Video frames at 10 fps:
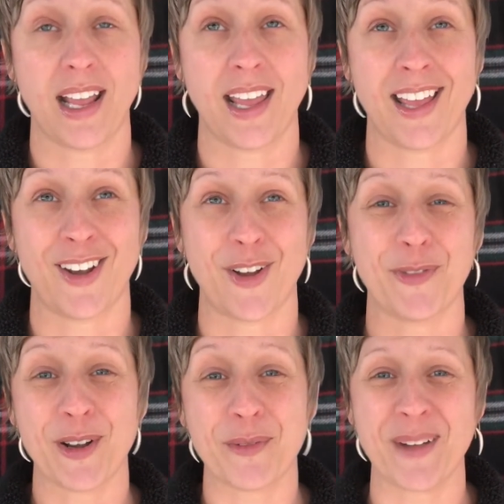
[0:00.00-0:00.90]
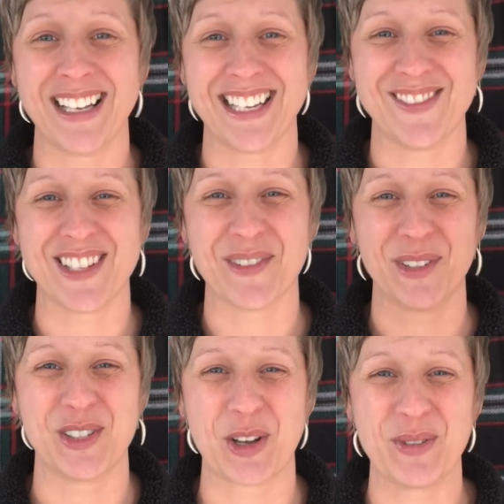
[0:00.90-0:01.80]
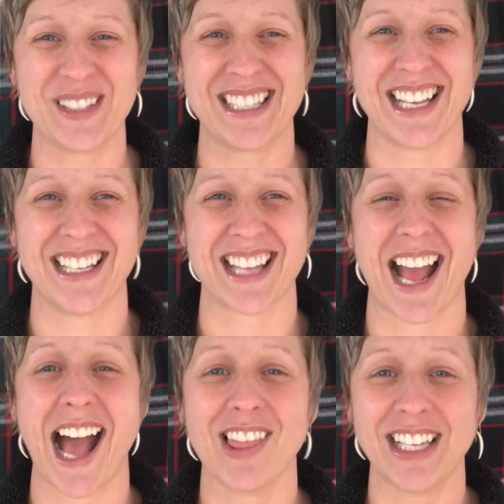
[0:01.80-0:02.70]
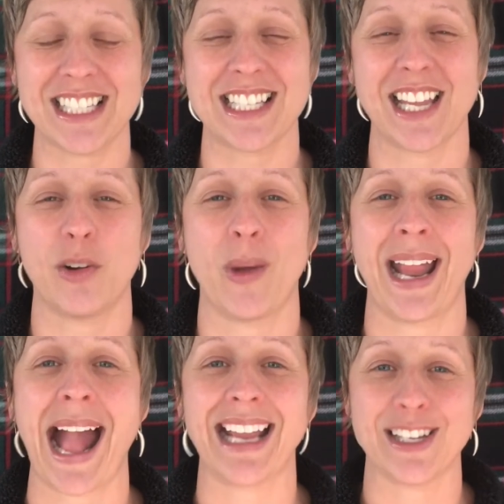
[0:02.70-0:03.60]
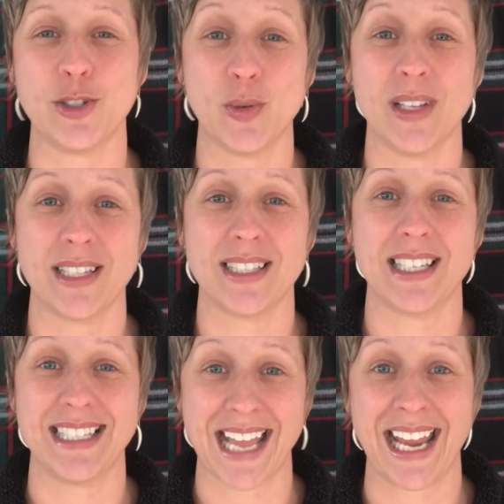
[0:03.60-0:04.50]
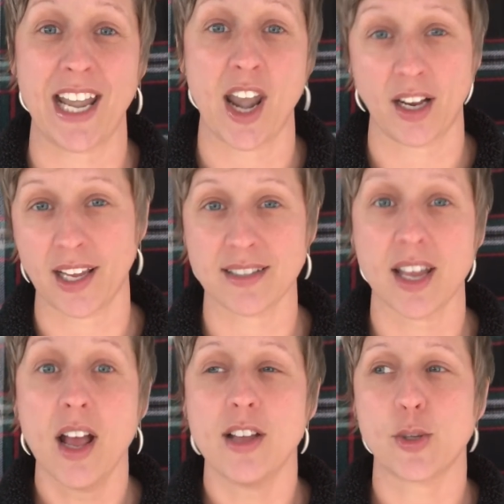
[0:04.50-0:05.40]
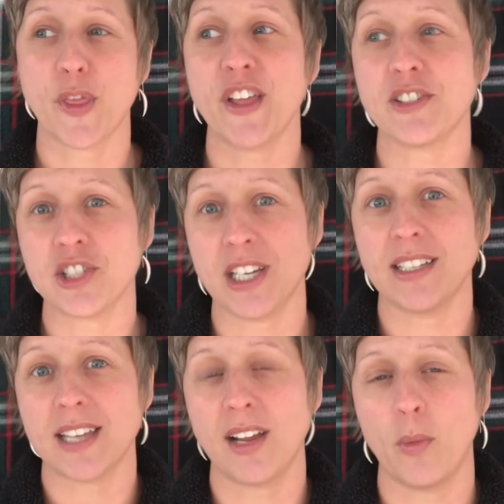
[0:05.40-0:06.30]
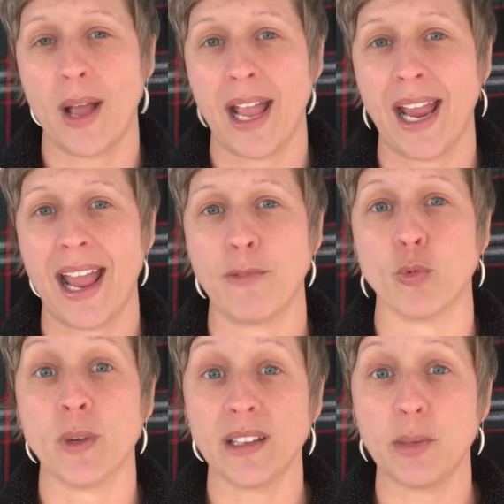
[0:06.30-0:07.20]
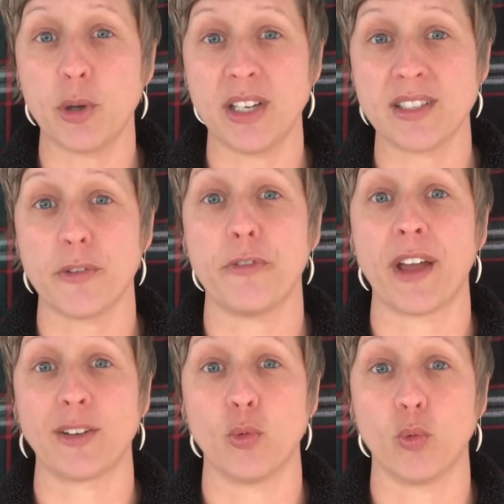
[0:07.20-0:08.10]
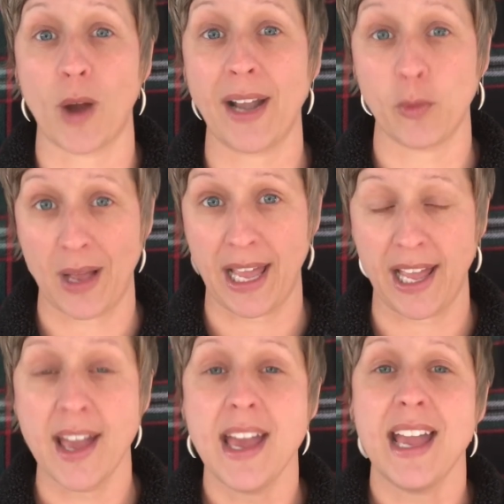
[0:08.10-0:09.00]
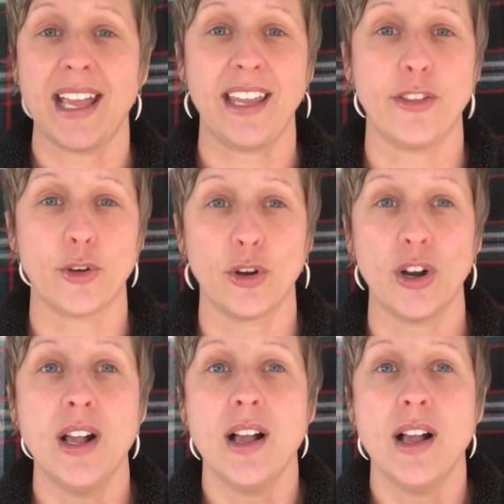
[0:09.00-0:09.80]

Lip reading: And a friend of mine named Jennifer Jones says, I like to take away, I can do it today nuggets. So things she can take away and really put into effect right away, either